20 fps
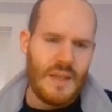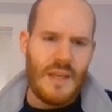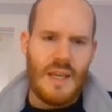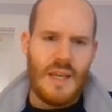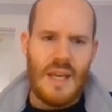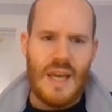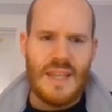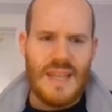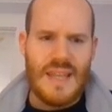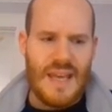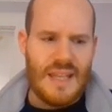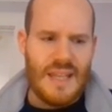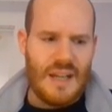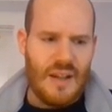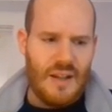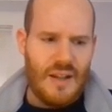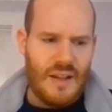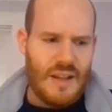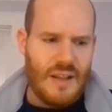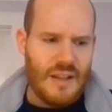And that
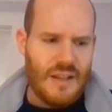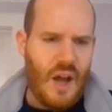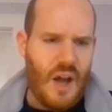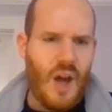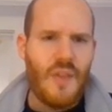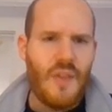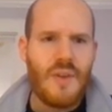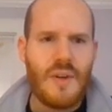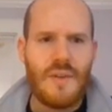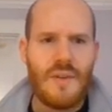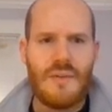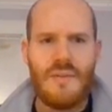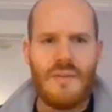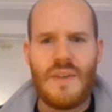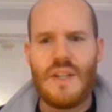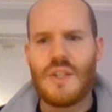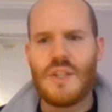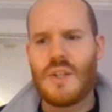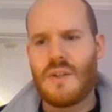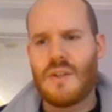other
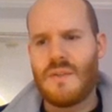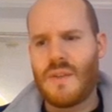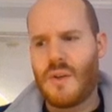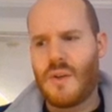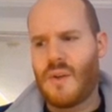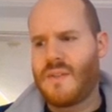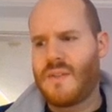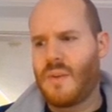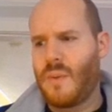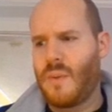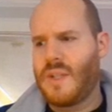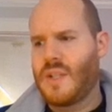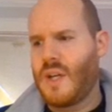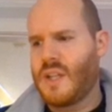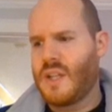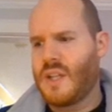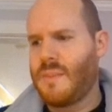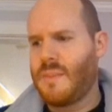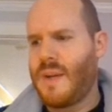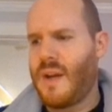feature of the graph that we
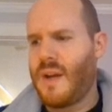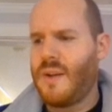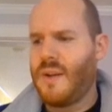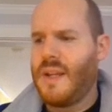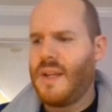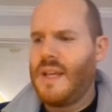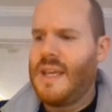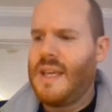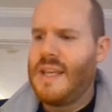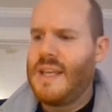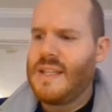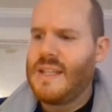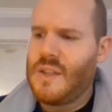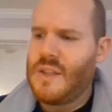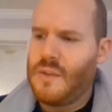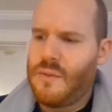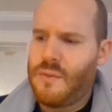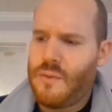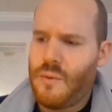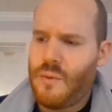talked about is the
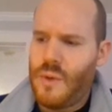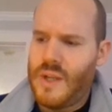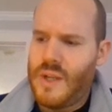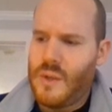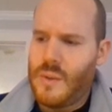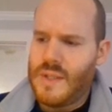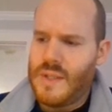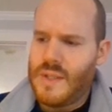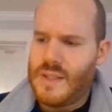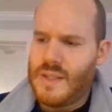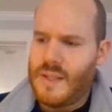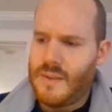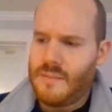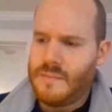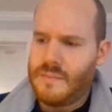frequency.